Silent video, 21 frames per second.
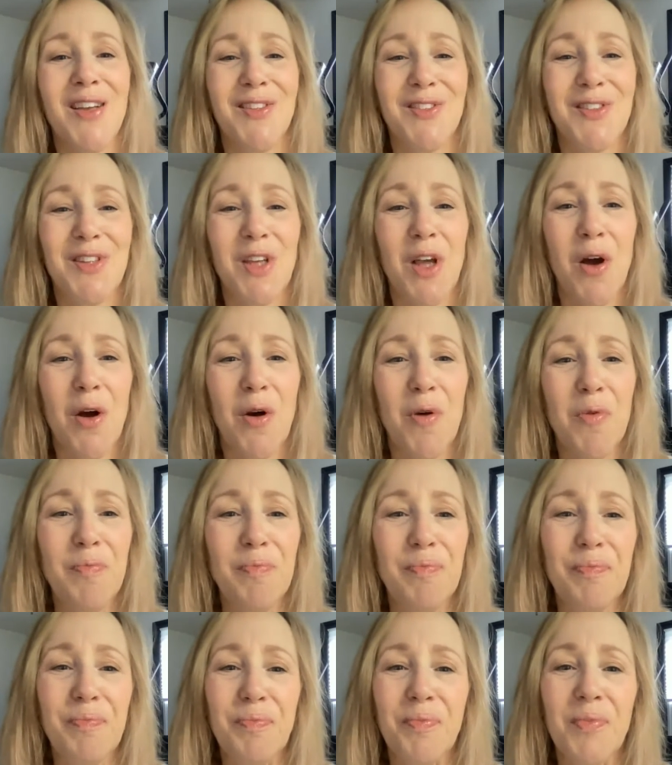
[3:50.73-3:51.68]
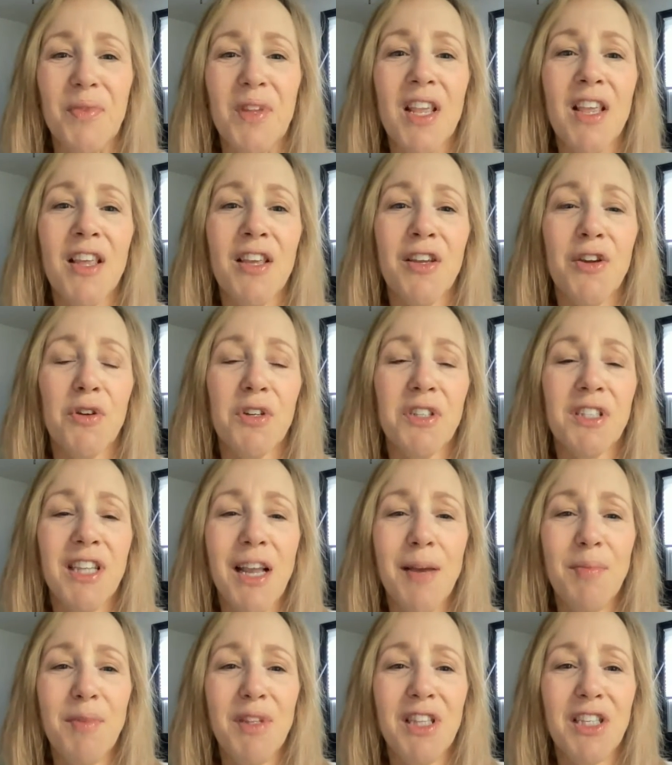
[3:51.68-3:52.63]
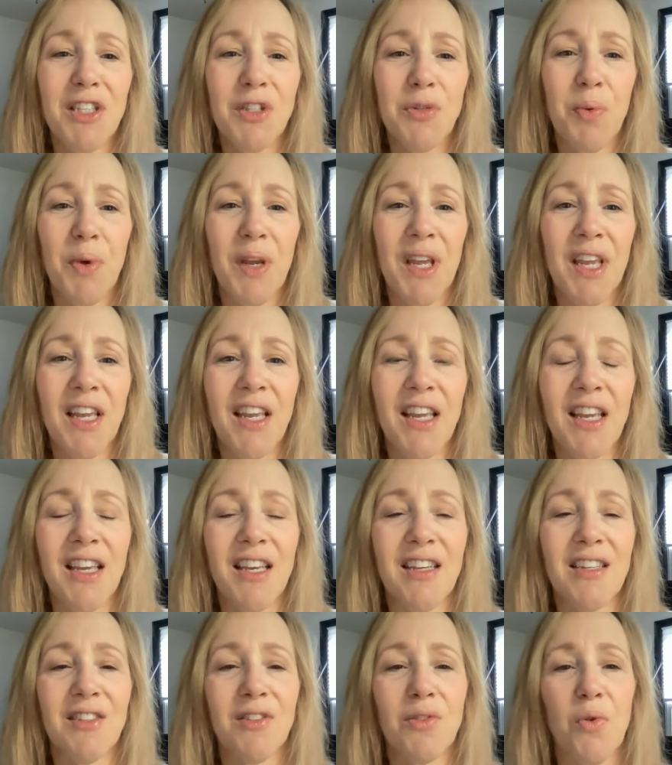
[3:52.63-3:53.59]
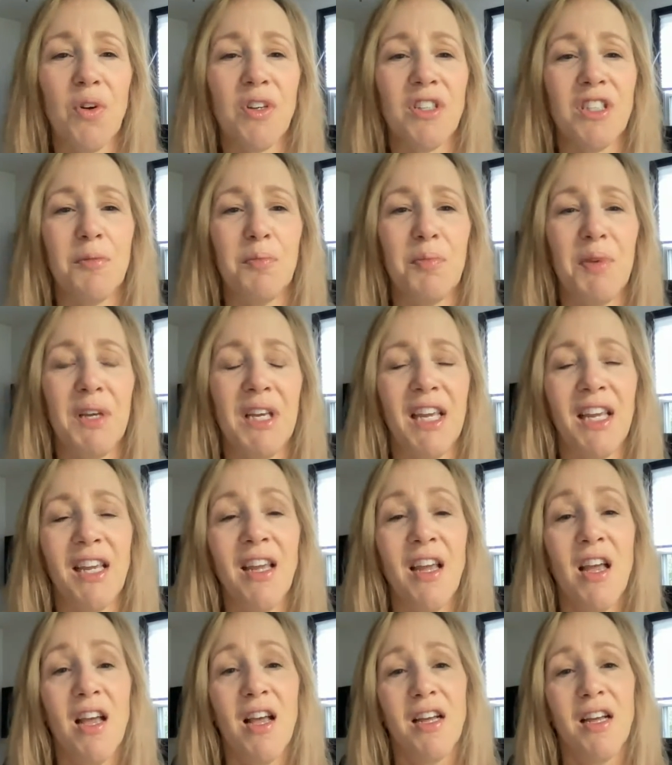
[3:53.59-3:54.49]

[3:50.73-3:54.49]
So your assignment this week is going to be,